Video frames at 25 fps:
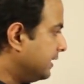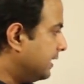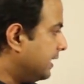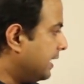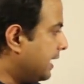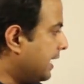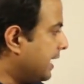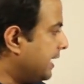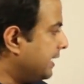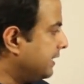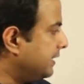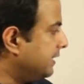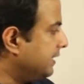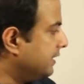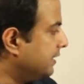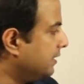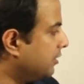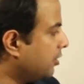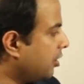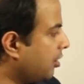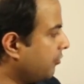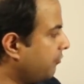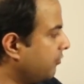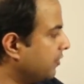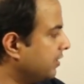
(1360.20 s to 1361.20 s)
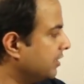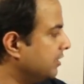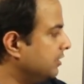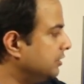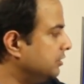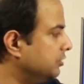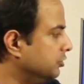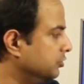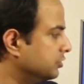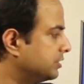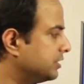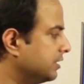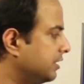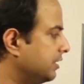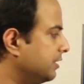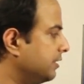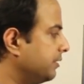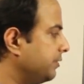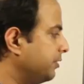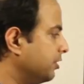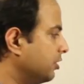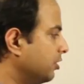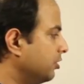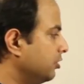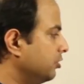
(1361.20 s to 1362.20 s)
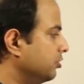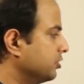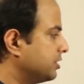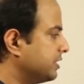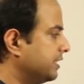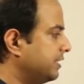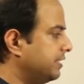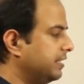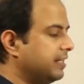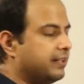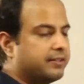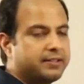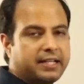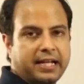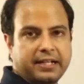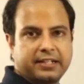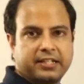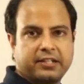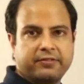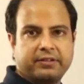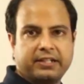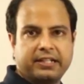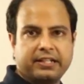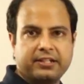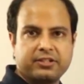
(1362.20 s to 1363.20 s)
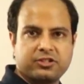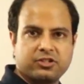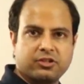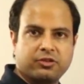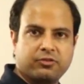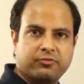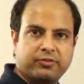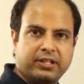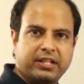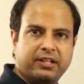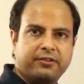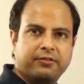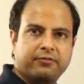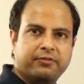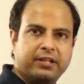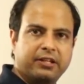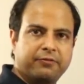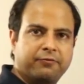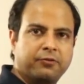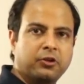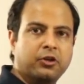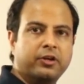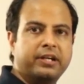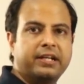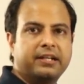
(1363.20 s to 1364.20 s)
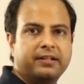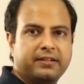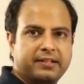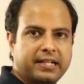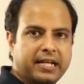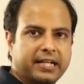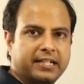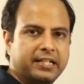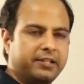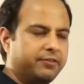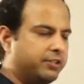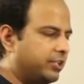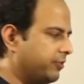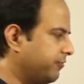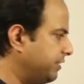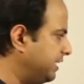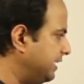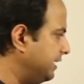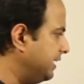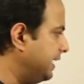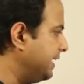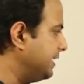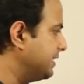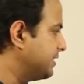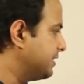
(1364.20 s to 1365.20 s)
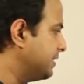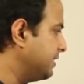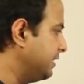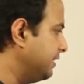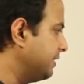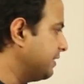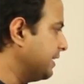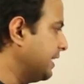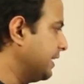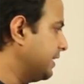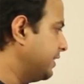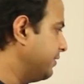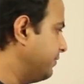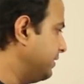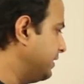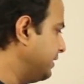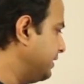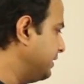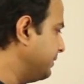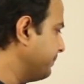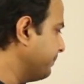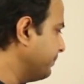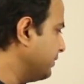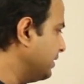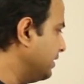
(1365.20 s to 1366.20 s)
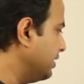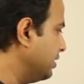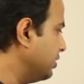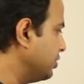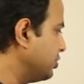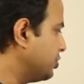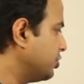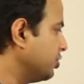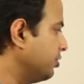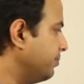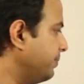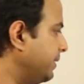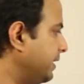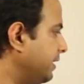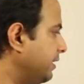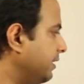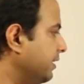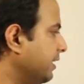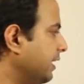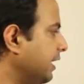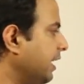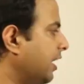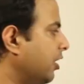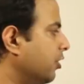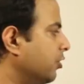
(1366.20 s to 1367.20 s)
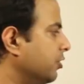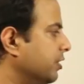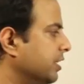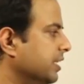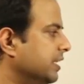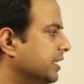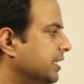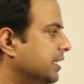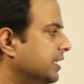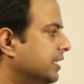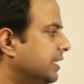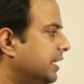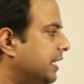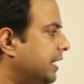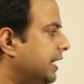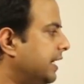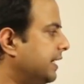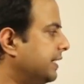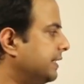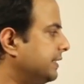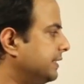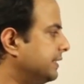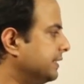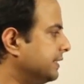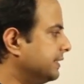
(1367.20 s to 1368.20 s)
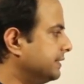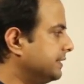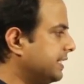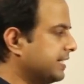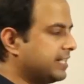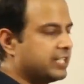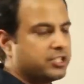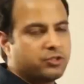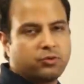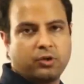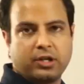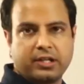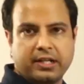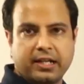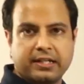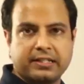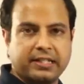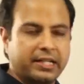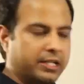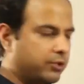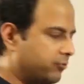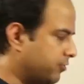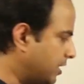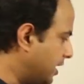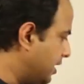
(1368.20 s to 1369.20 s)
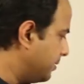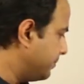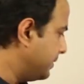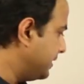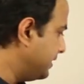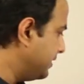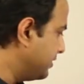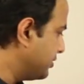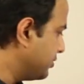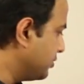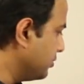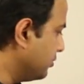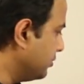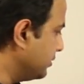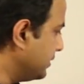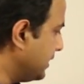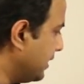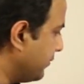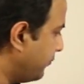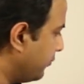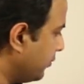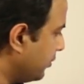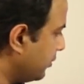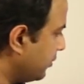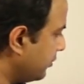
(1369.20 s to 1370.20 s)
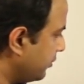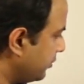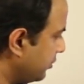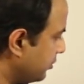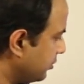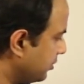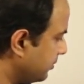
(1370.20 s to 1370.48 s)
And offer lucid interactivity. So very, very fluid interactivity, very nice interactivity should be allowed. And that is what are the requirements. So therefore,